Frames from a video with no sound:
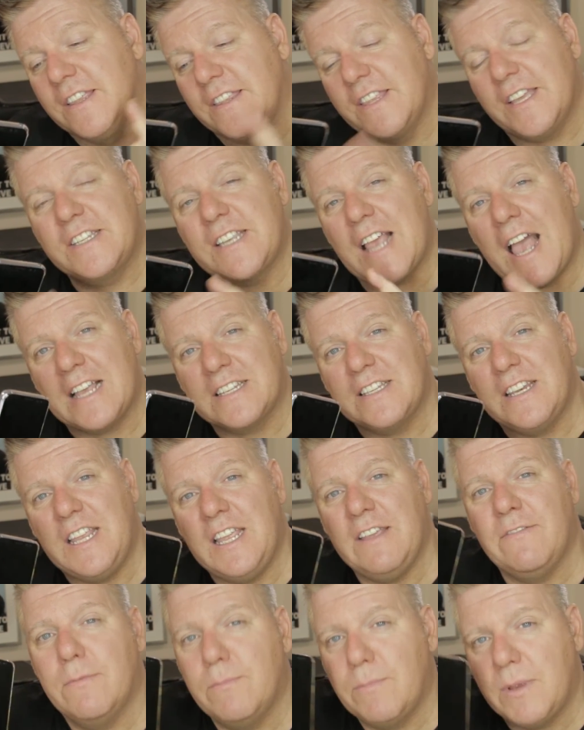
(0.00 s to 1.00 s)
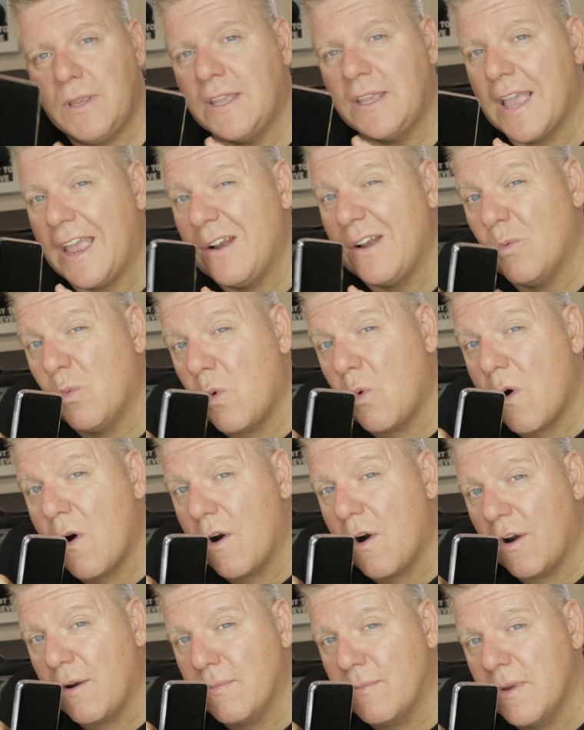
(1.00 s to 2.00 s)
This hasn't even been getting
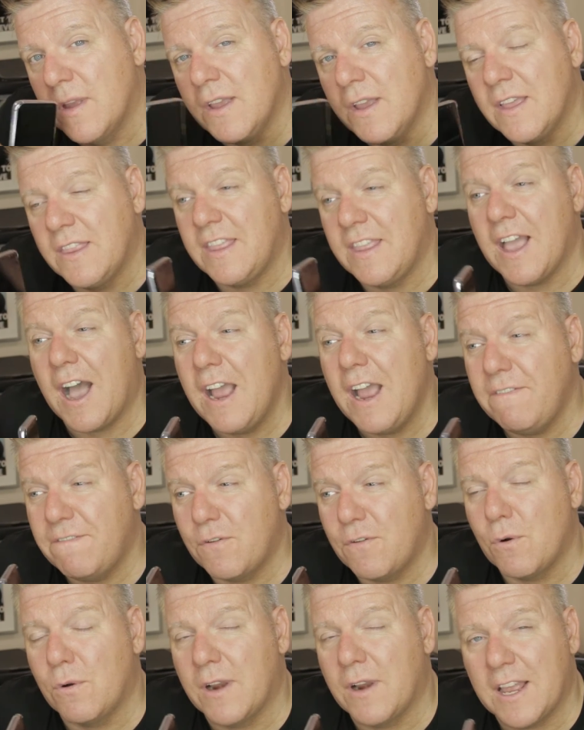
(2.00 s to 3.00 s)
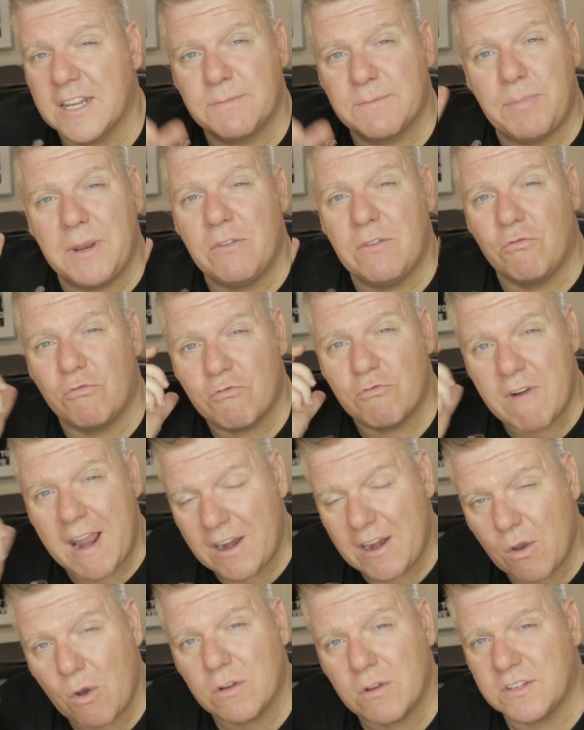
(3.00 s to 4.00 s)
warm. The iPhone has been
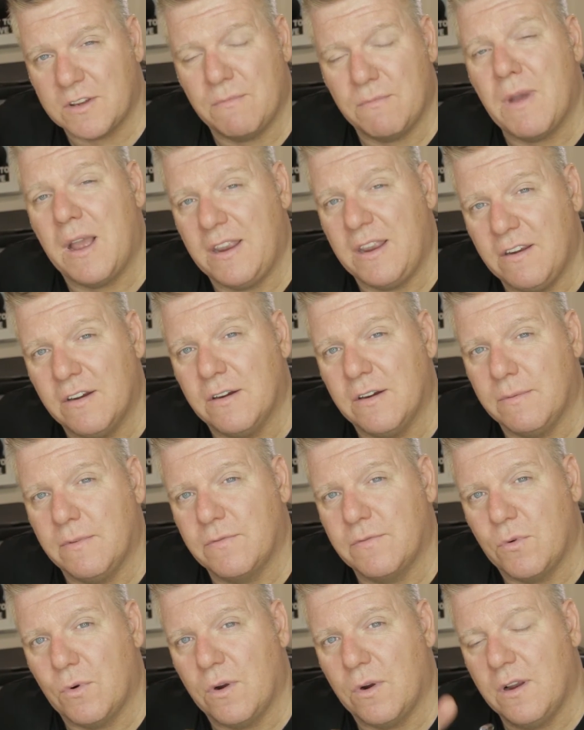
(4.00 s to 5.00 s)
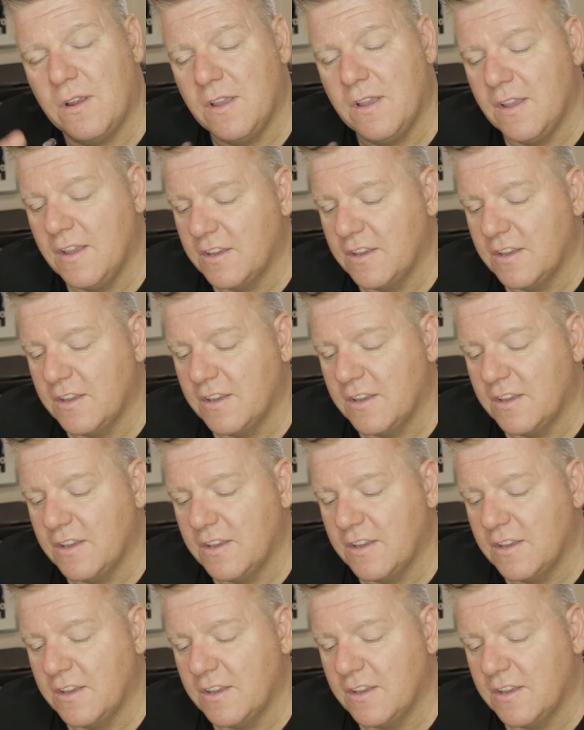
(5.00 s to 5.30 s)
red hot at my ear before.